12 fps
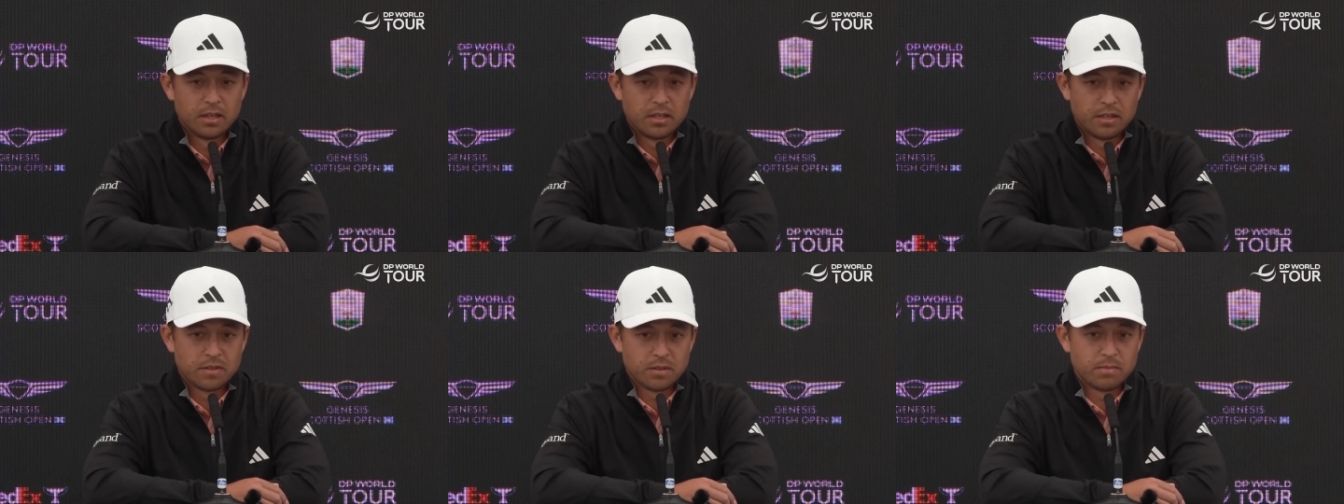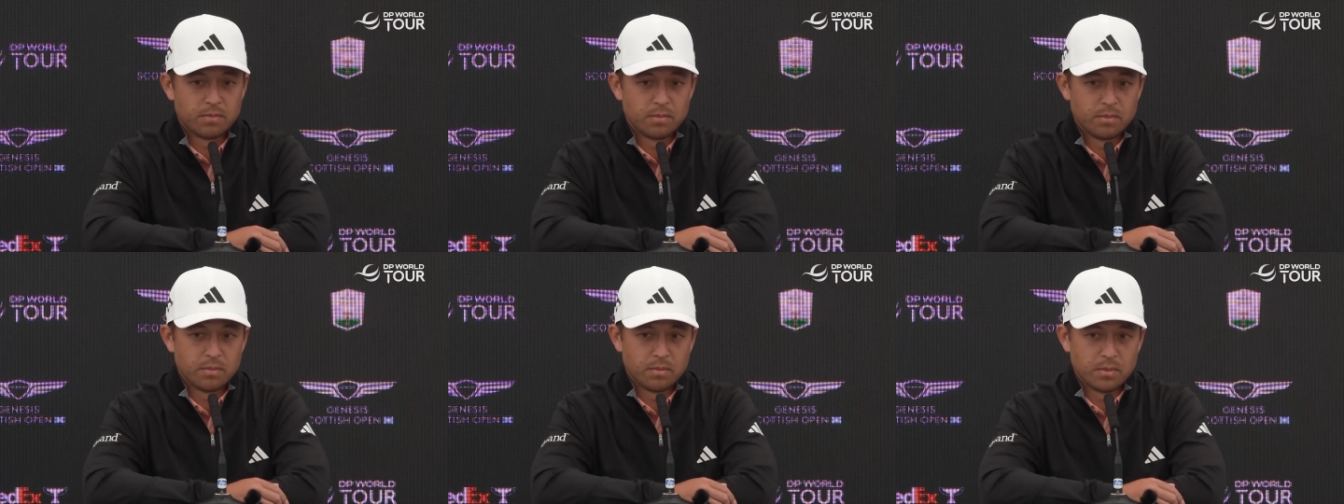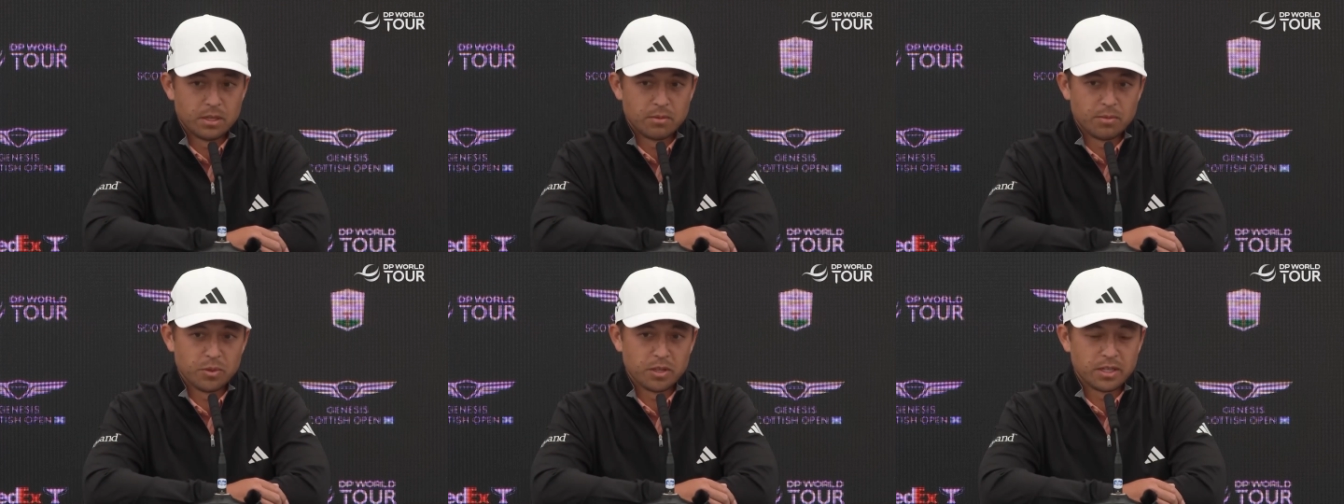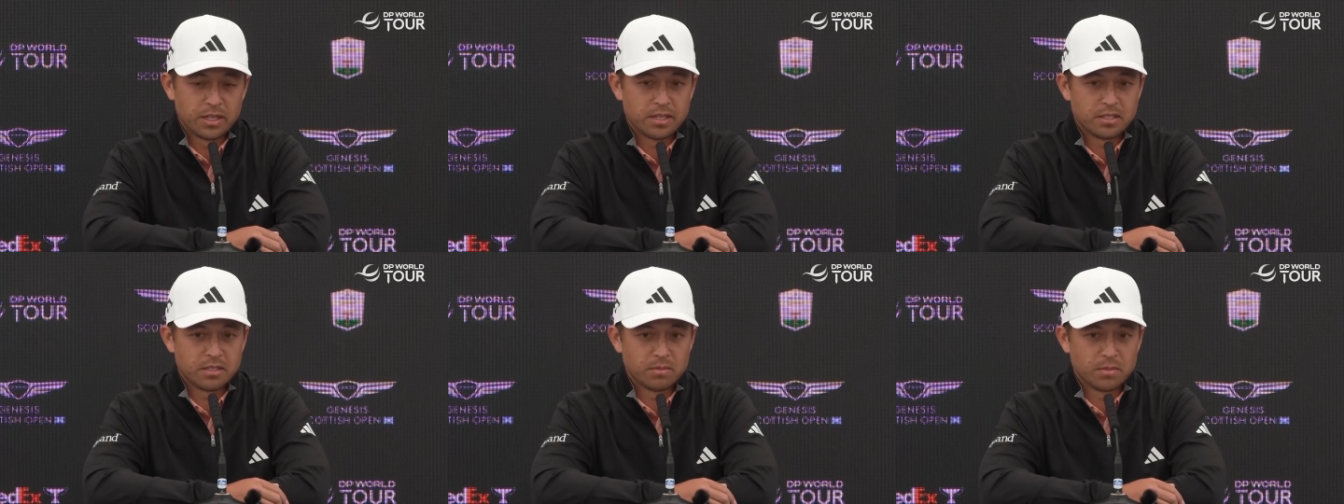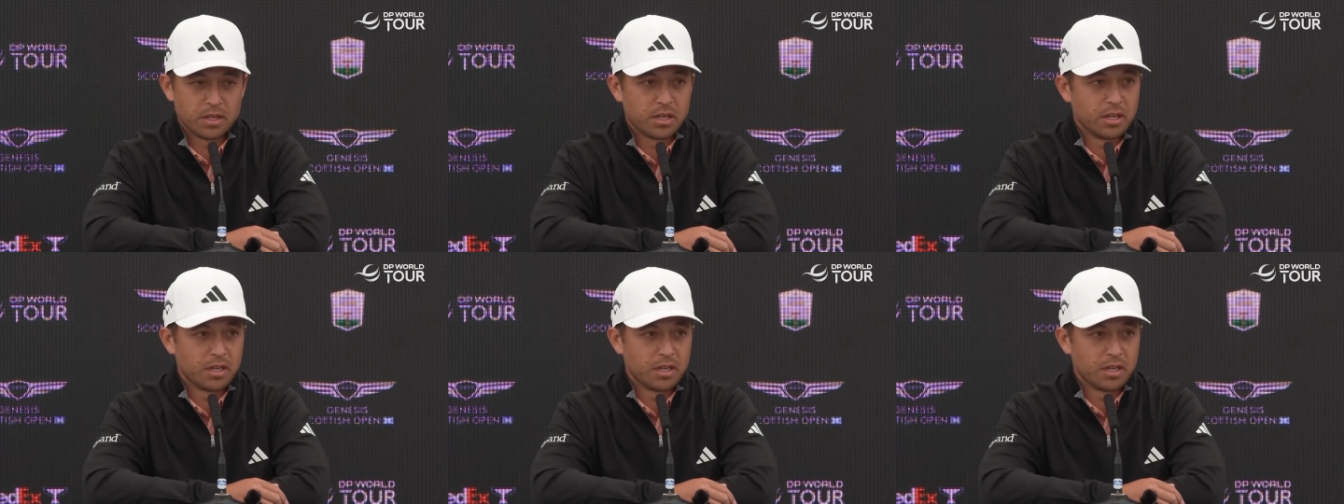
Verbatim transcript: have to you know be willing to hit some un